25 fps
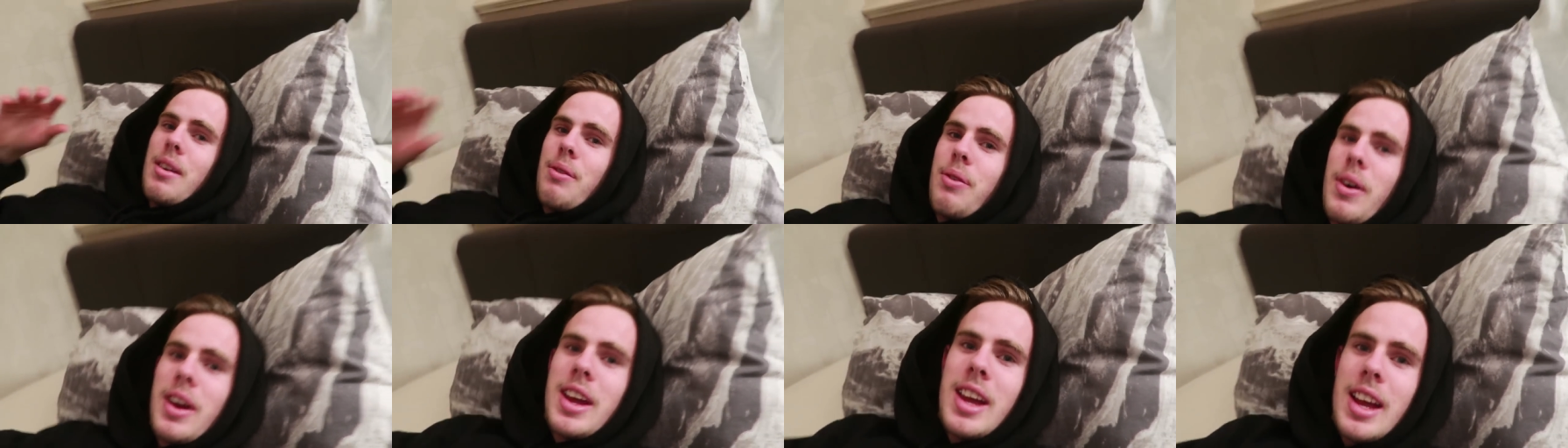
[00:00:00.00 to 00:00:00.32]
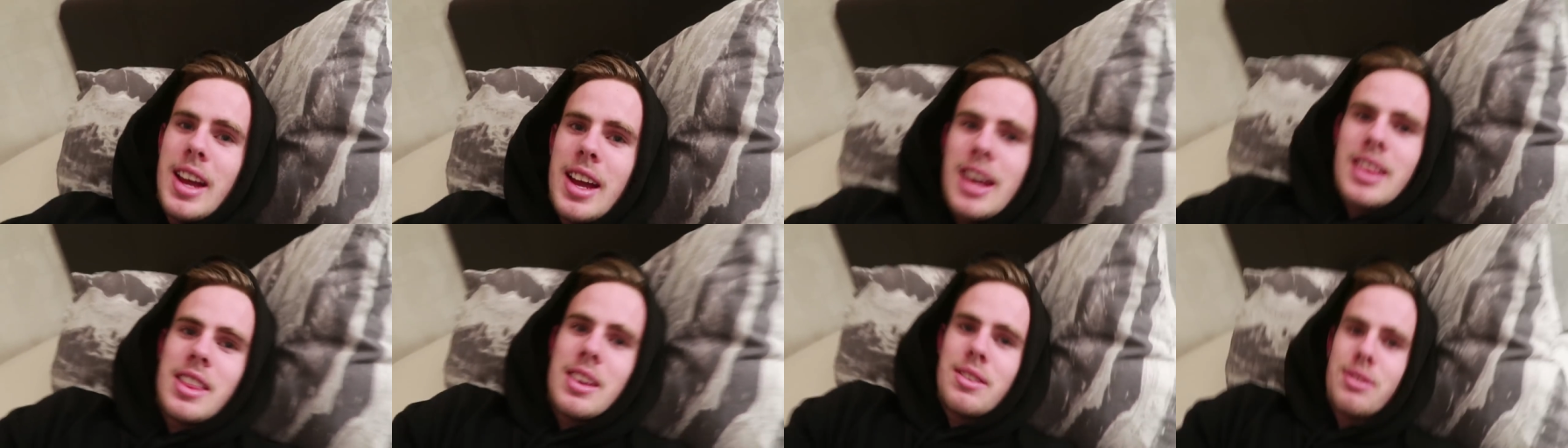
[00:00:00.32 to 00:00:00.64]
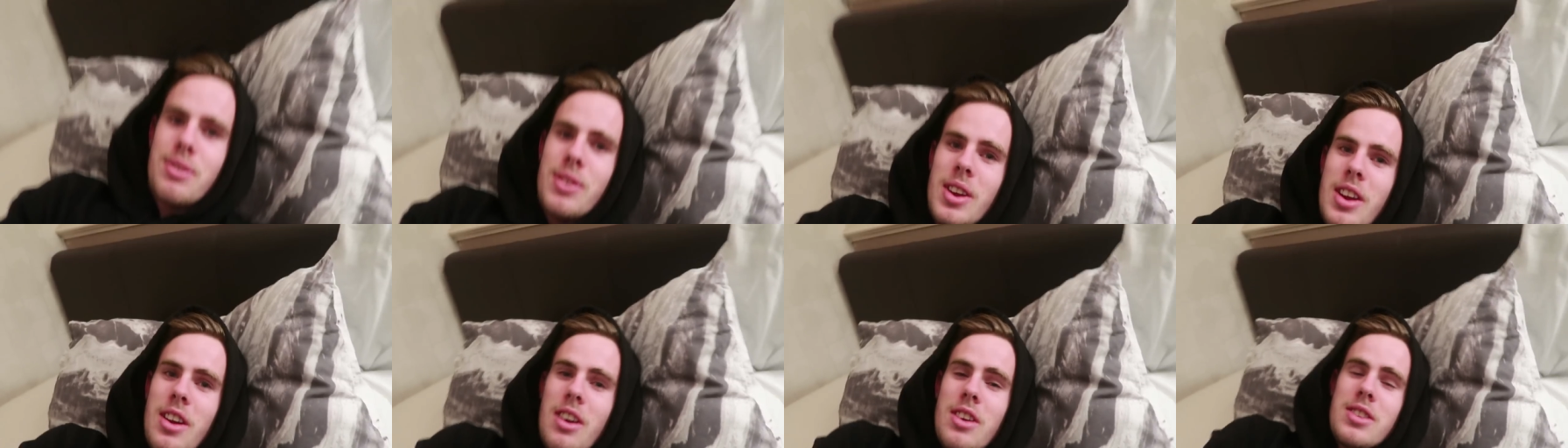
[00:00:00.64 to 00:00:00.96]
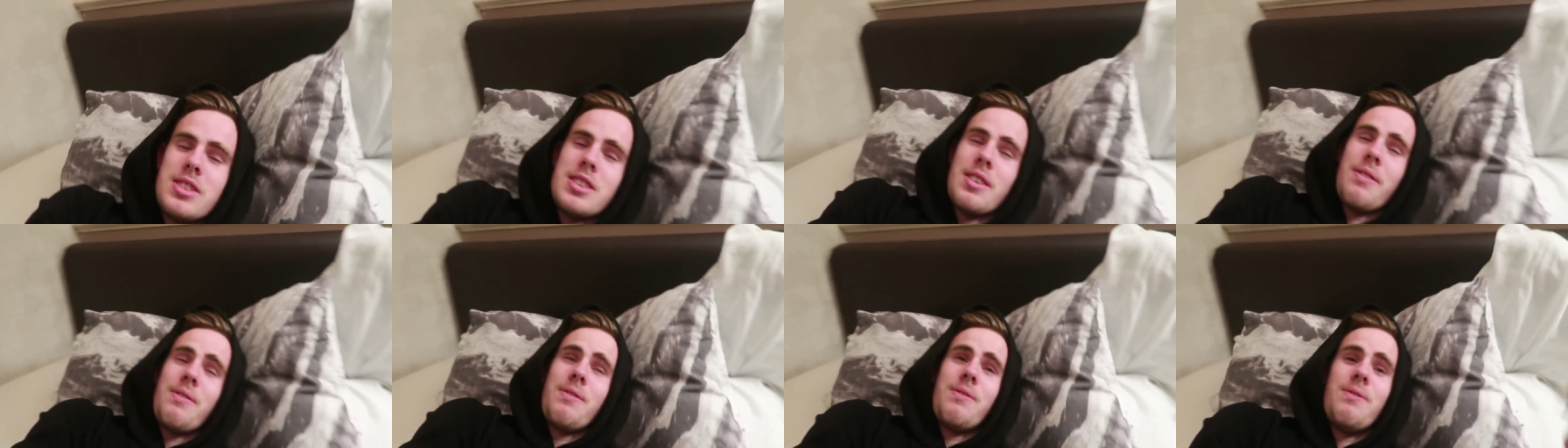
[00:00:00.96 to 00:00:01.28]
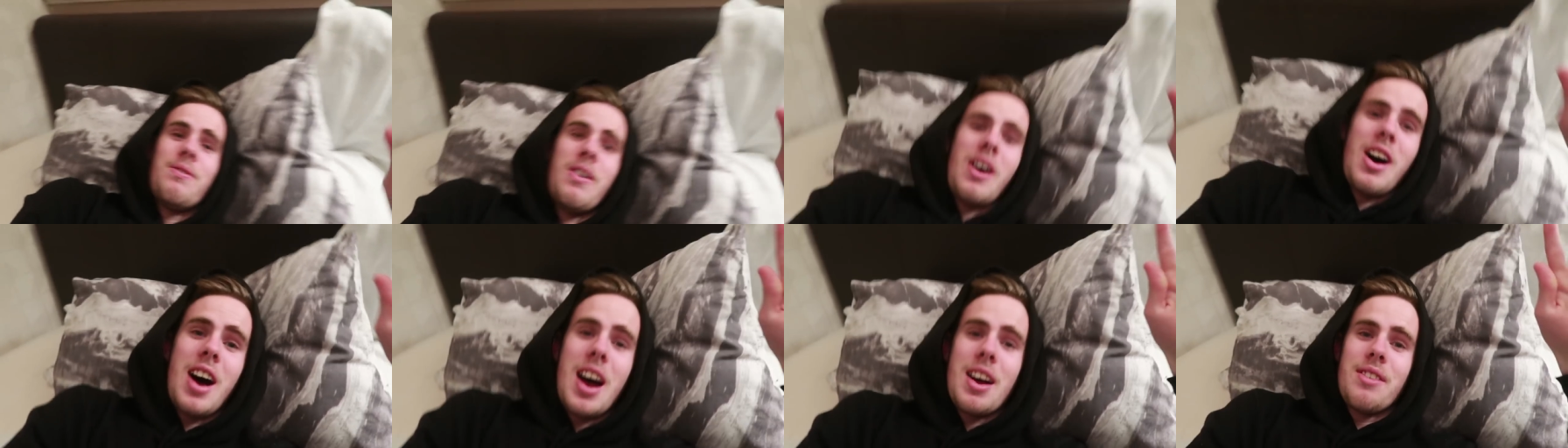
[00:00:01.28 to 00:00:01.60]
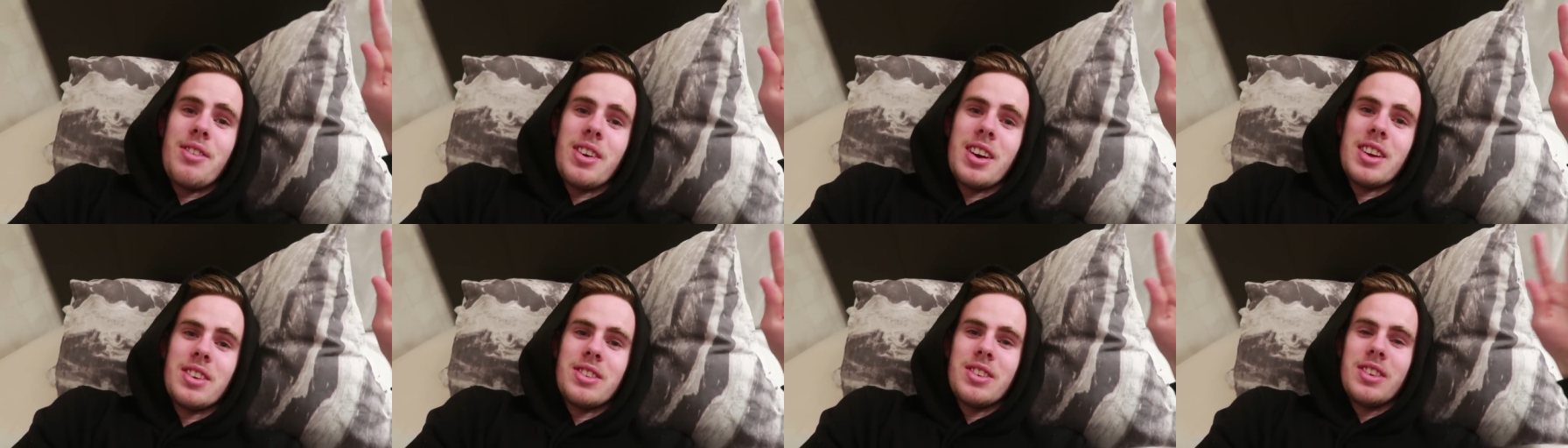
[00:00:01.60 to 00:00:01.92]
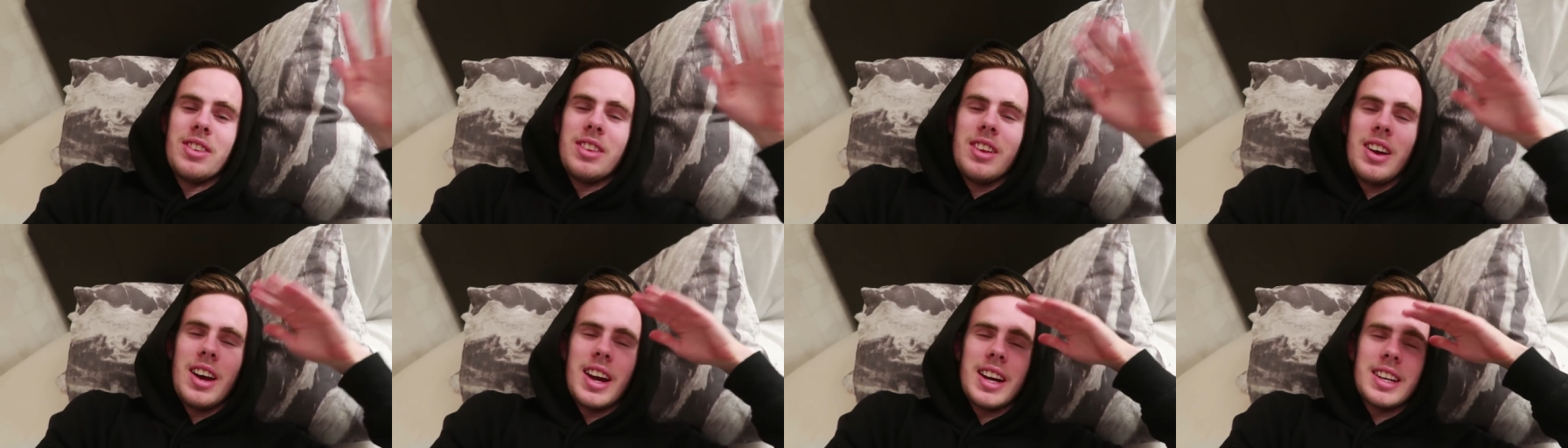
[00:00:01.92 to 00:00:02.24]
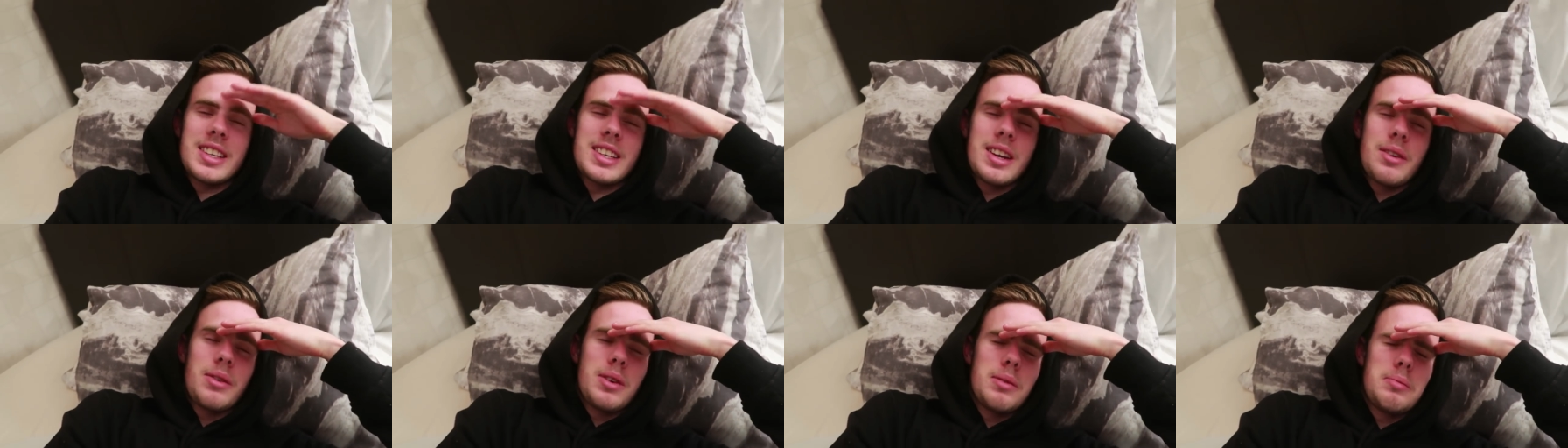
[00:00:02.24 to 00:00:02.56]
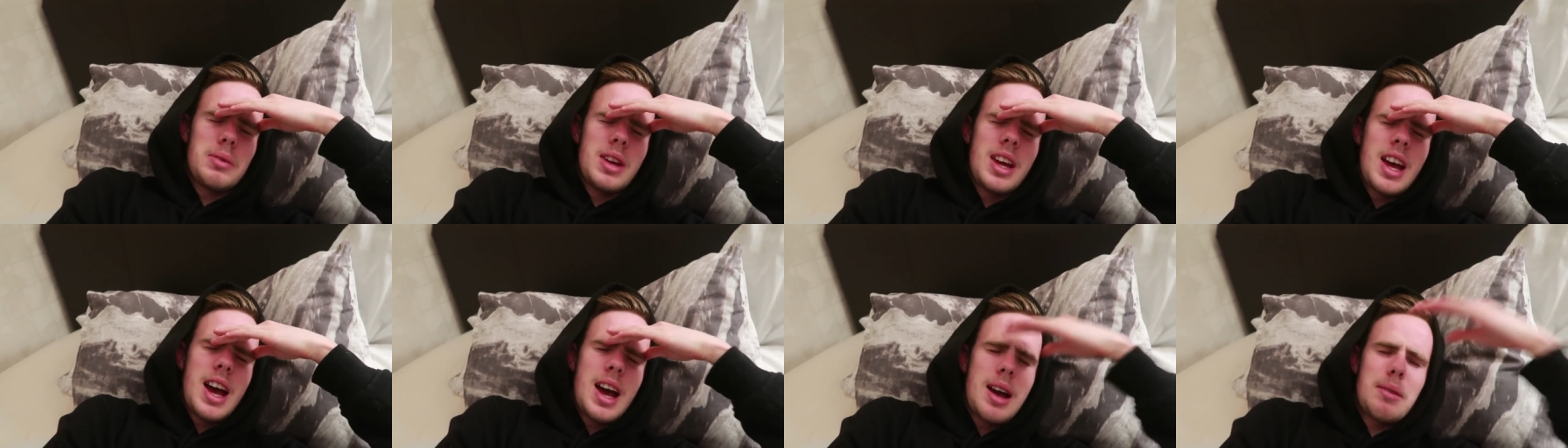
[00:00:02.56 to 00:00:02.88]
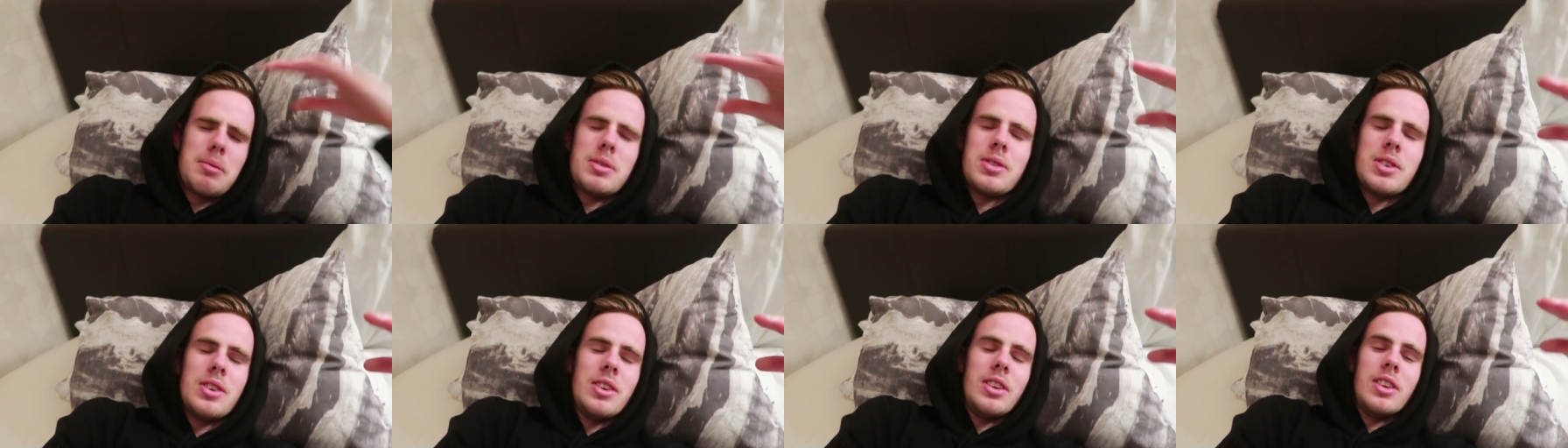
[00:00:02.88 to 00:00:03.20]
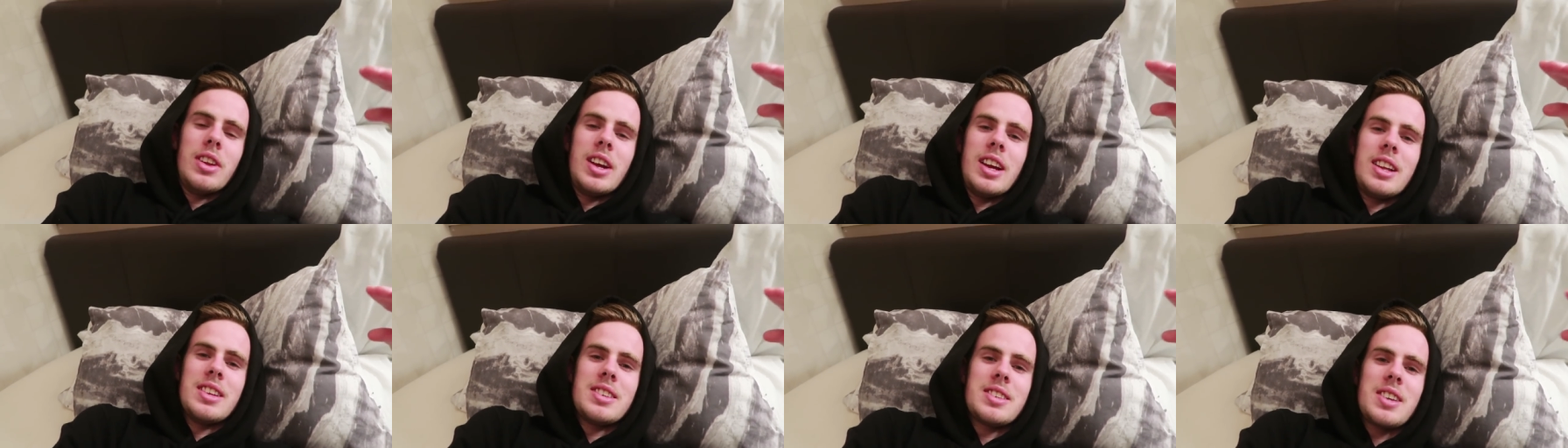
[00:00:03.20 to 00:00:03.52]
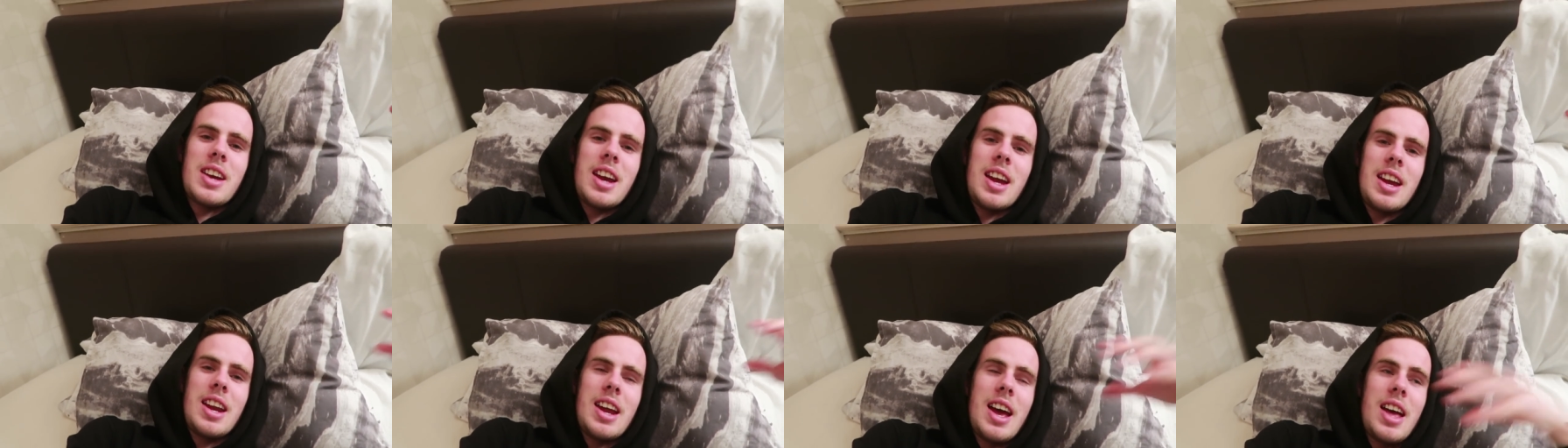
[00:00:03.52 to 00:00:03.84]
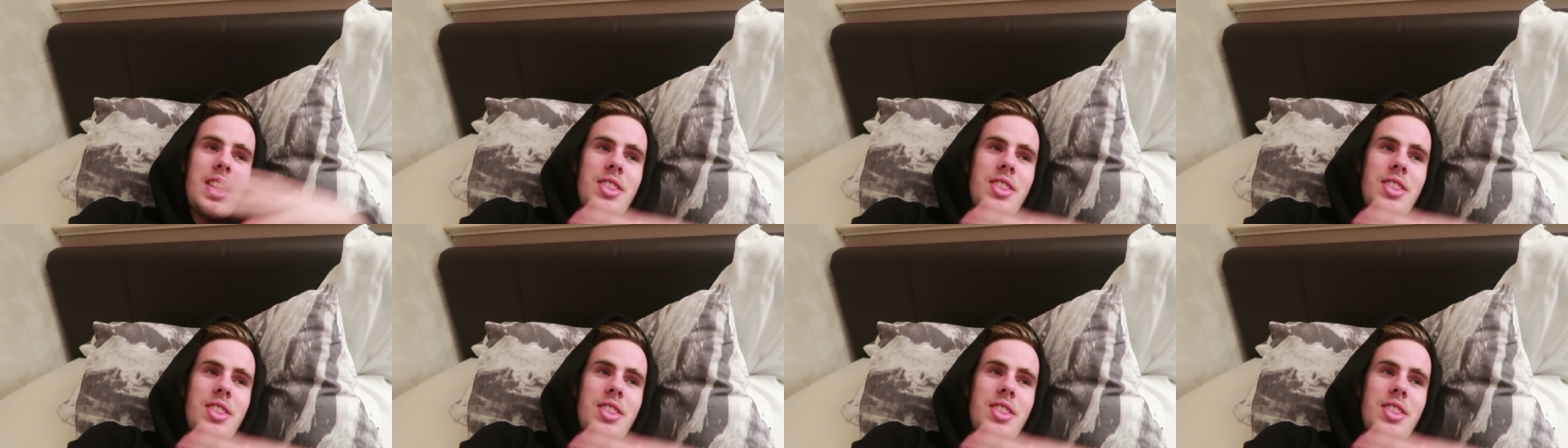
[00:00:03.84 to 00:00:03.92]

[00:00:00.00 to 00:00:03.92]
If we can get this video to five hundred likes, that would be absolutely insane.